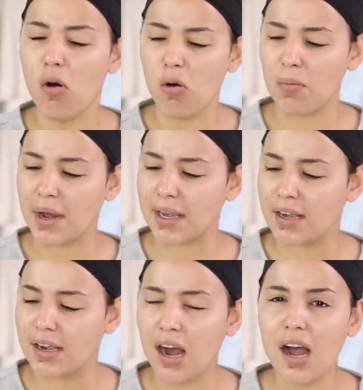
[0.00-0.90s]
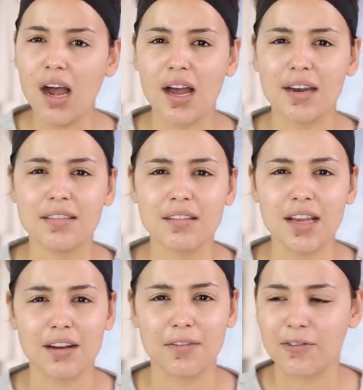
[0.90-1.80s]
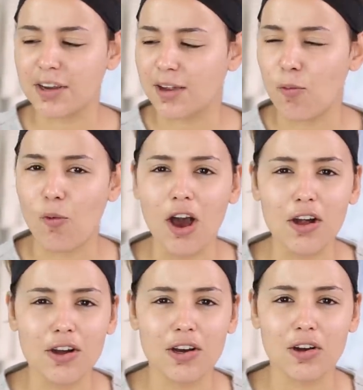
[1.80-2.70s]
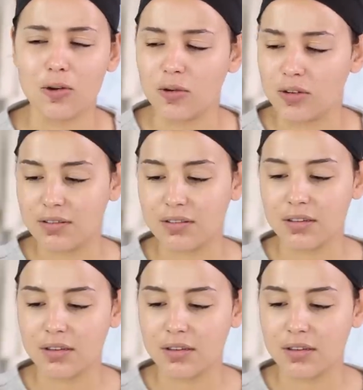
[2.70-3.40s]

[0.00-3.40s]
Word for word: Oh my god, it's like a freaking water hose.